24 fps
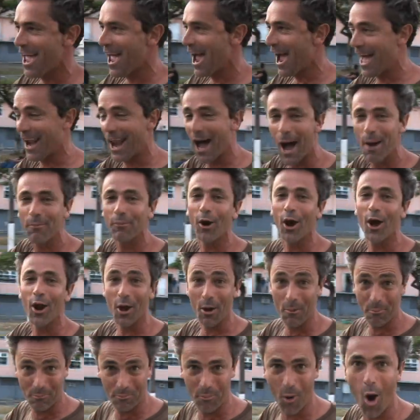and I'm
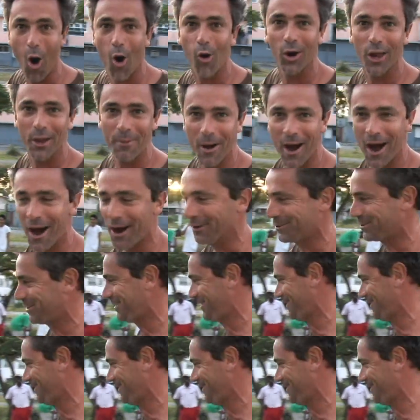gonna bowl him out.